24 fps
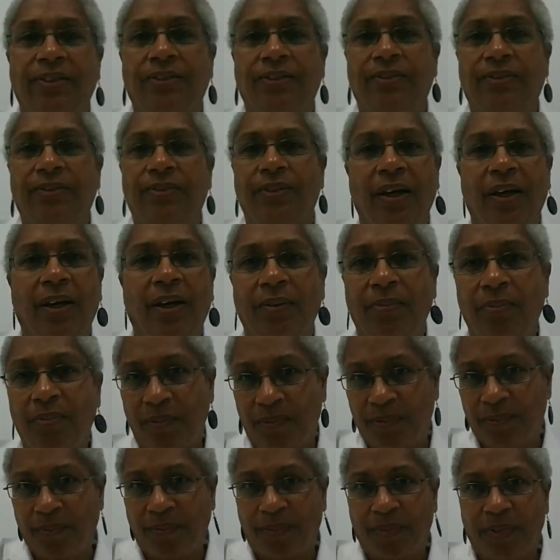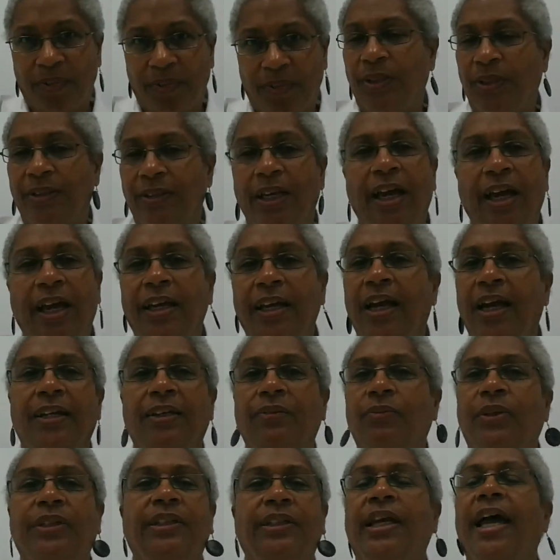this first piece.
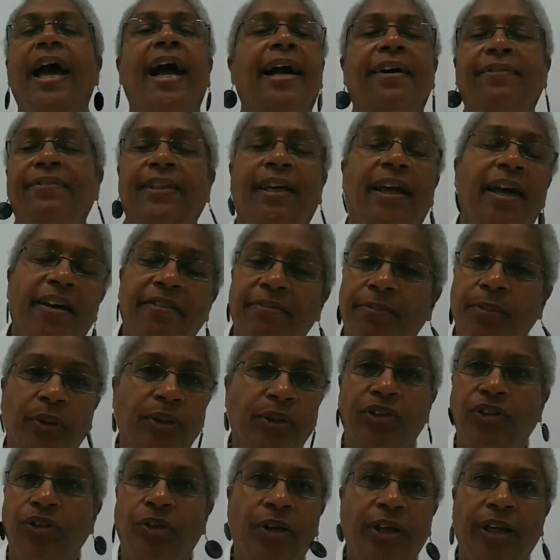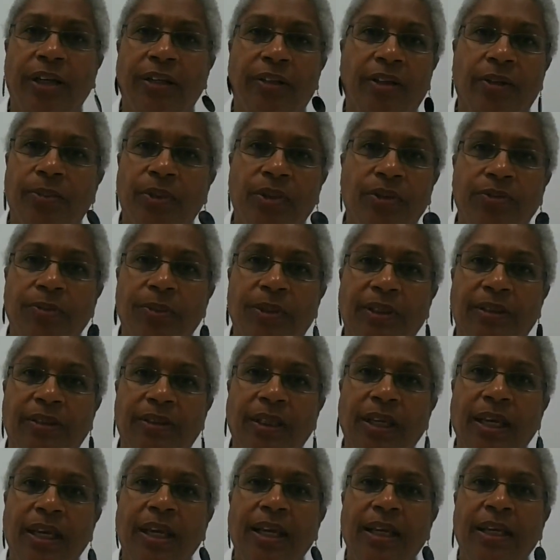We have to have more joy in our movements.